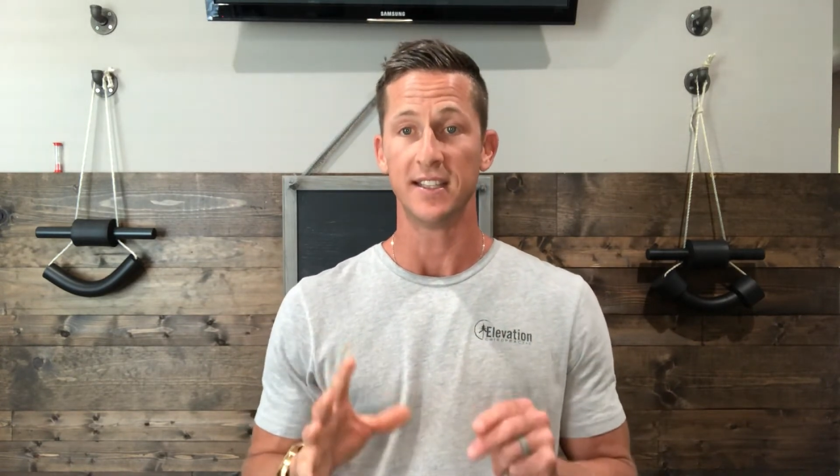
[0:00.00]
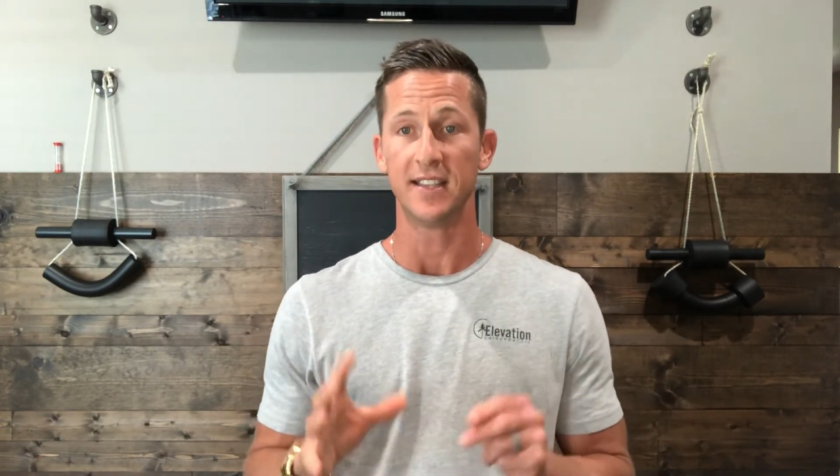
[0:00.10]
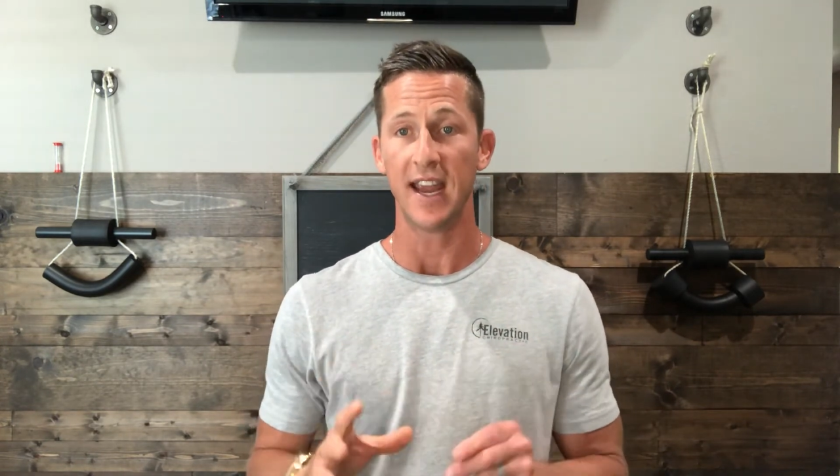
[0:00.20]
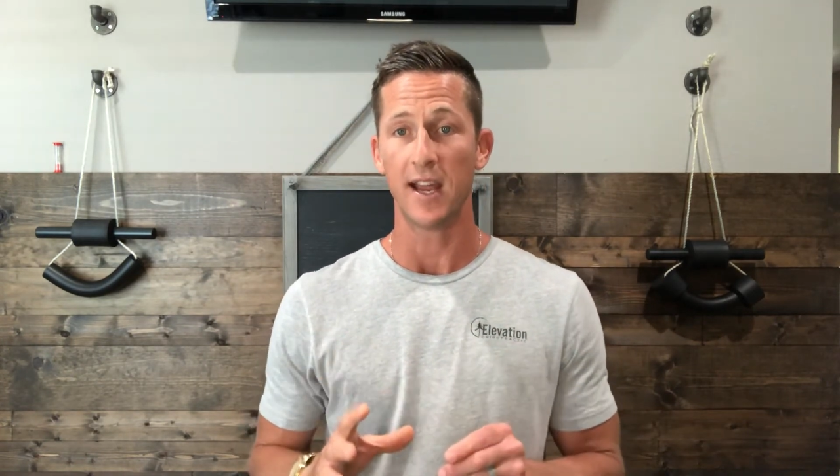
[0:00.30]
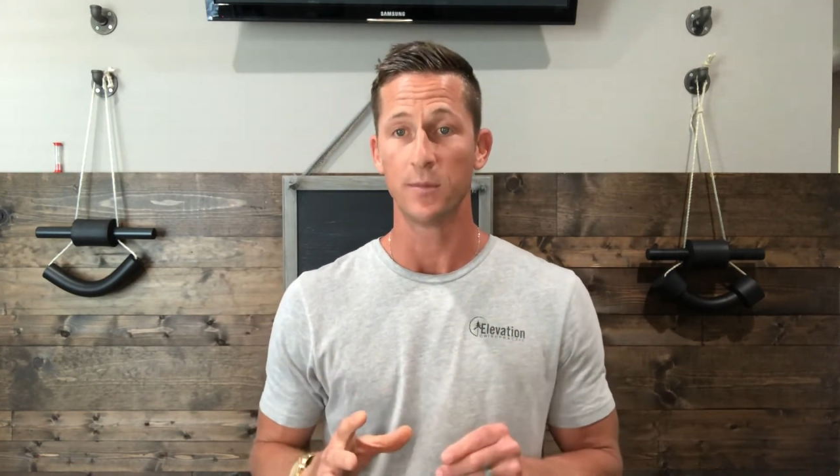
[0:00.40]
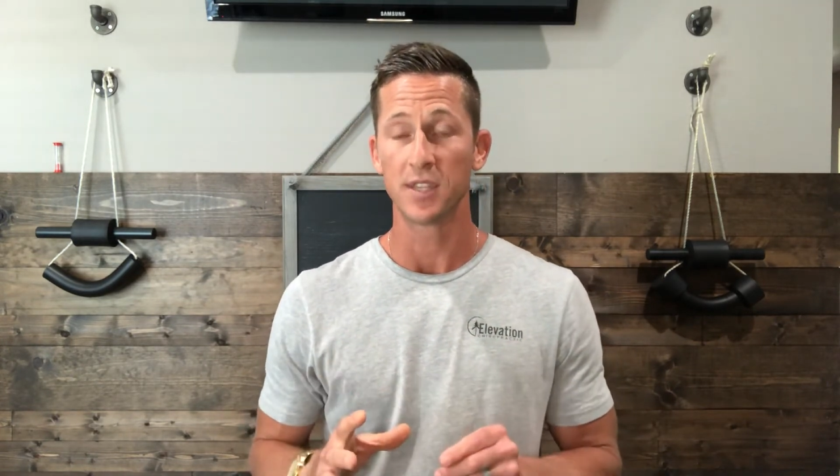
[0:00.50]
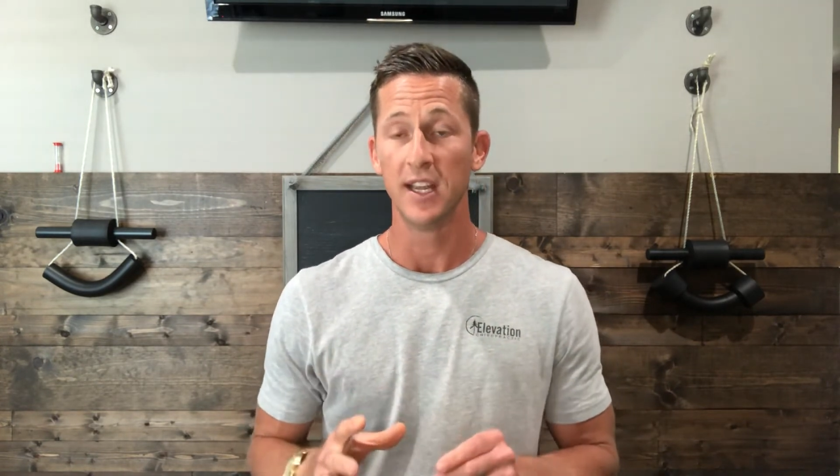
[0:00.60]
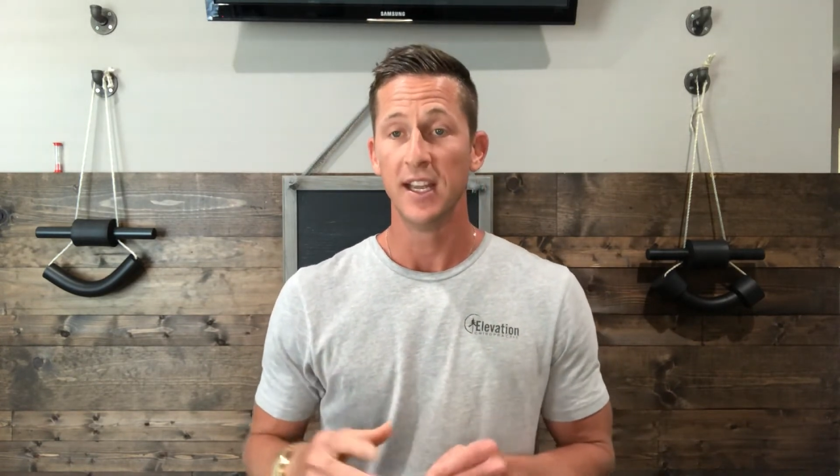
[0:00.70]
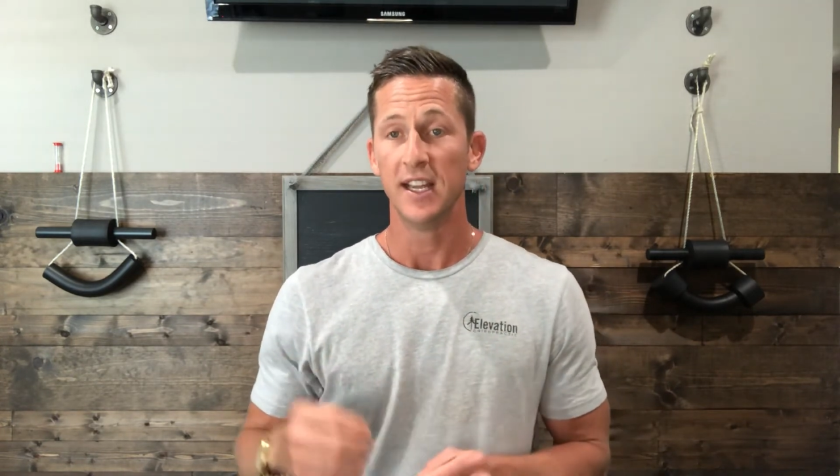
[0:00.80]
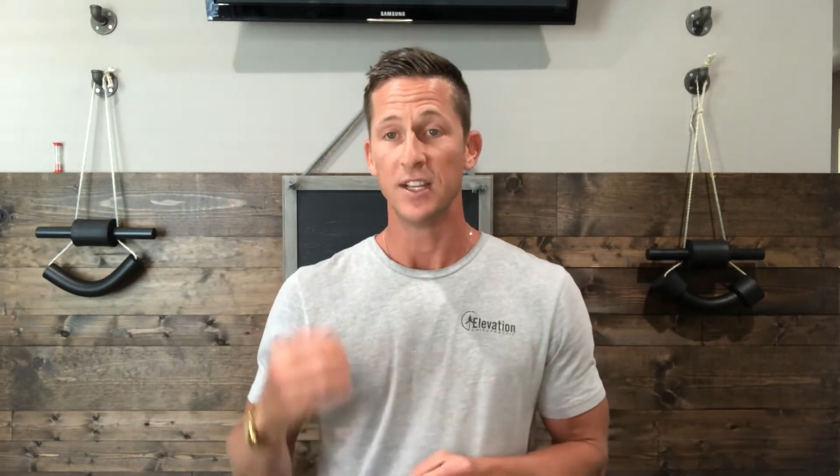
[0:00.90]
exams
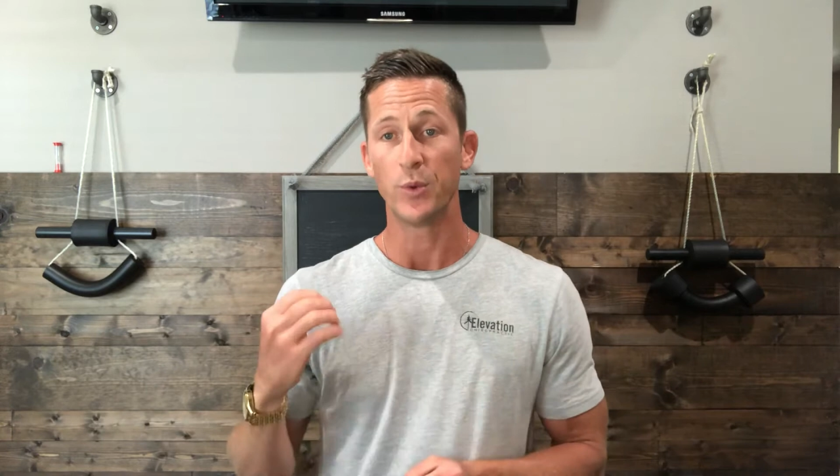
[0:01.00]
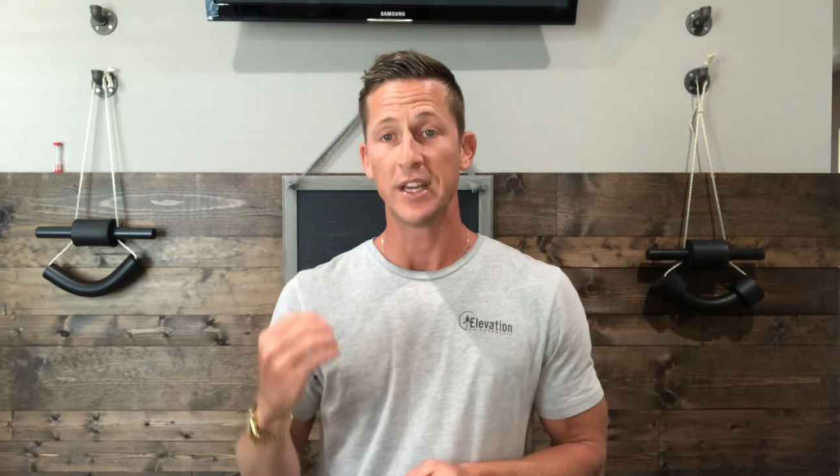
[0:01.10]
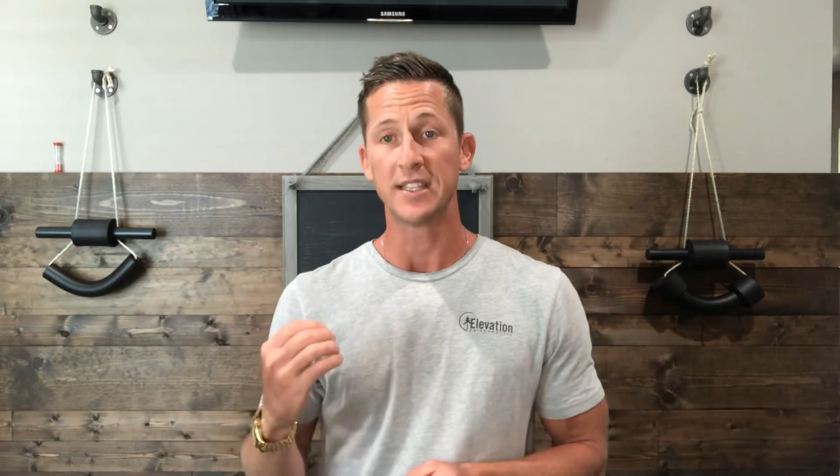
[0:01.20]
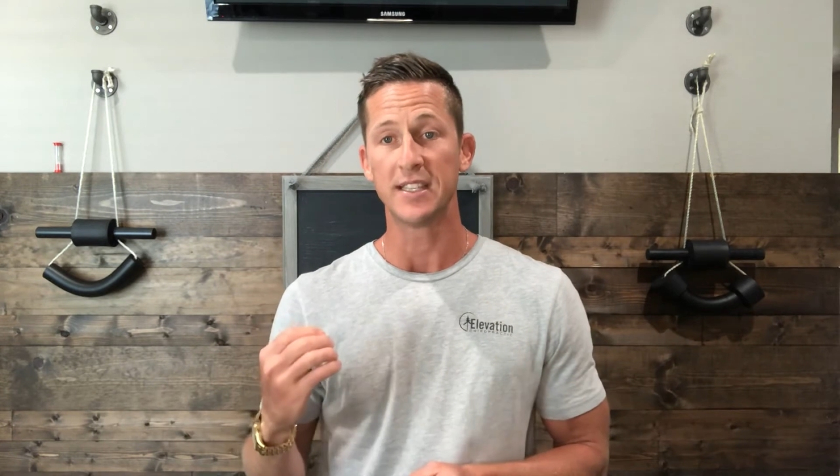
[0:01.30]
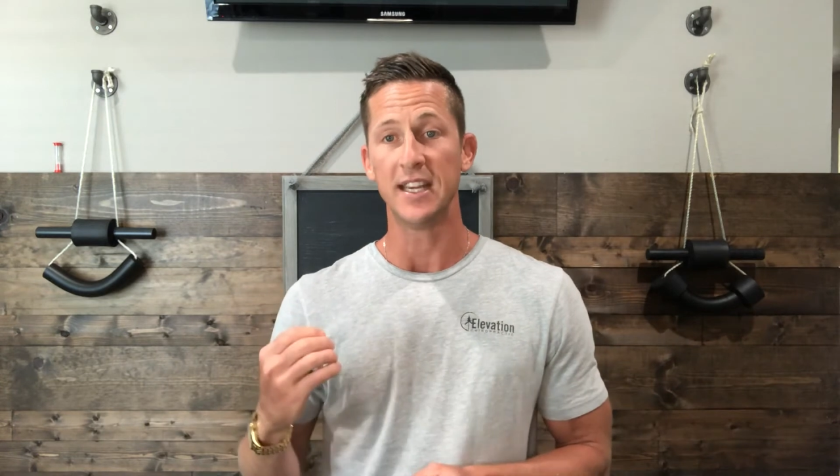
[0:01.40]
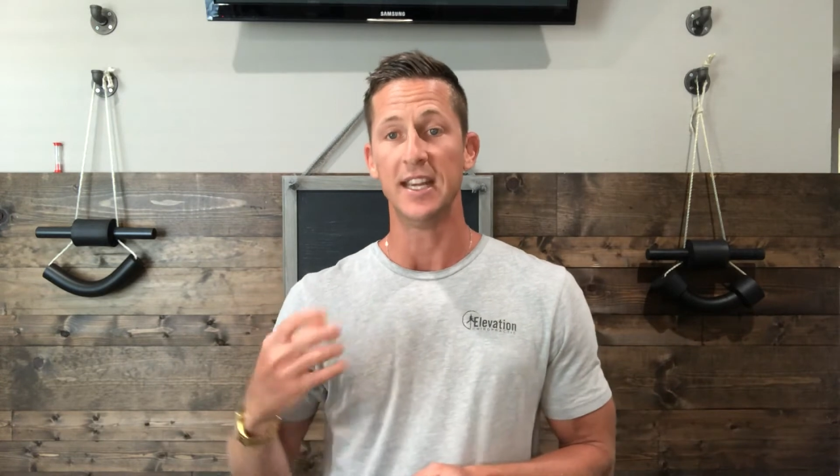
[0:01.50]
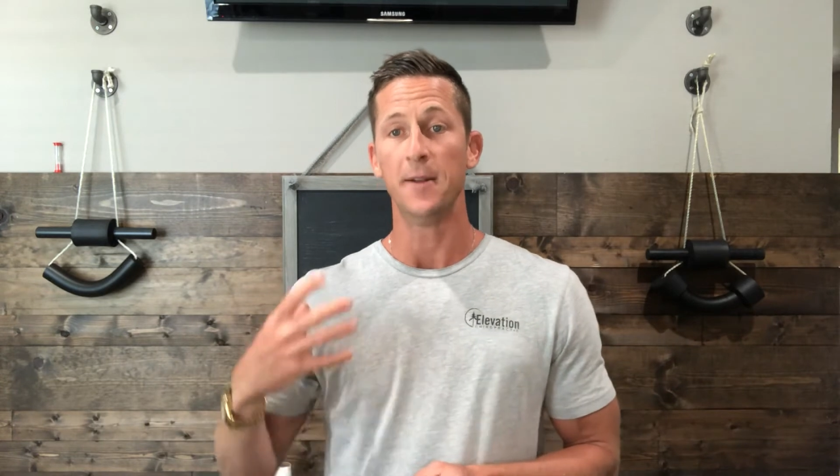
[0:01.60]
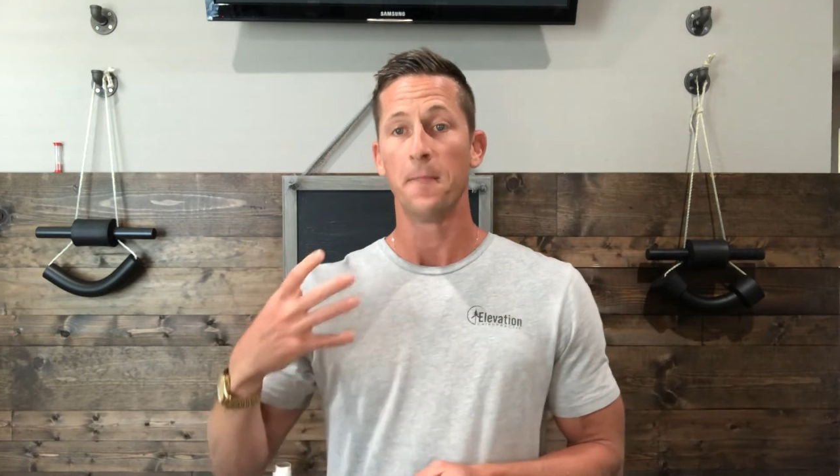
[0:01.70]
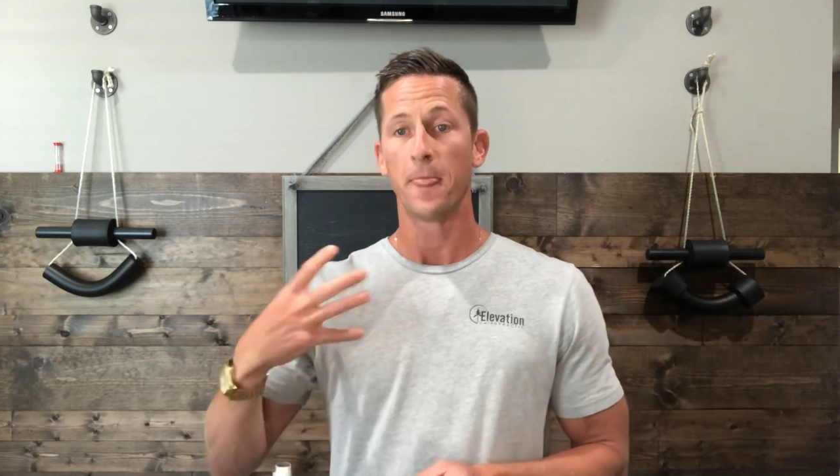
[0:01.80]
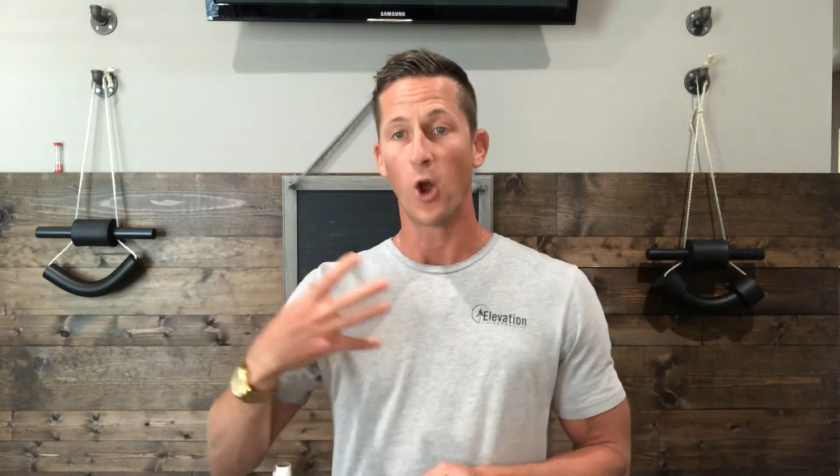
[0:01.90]
is we can
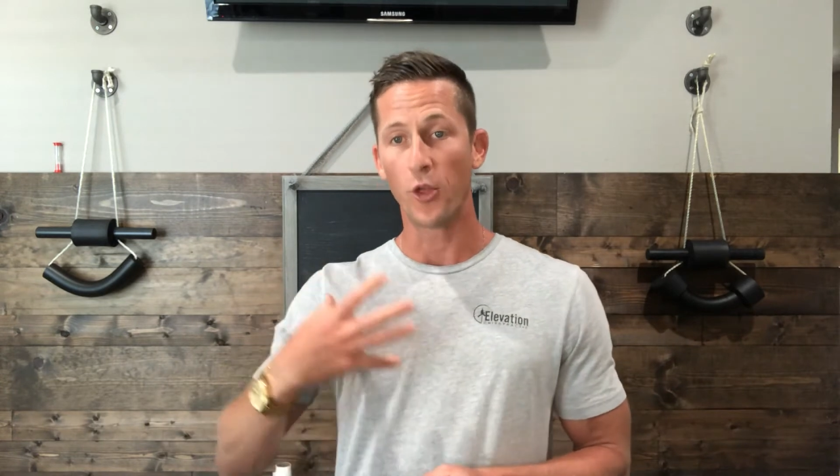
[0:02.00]
see,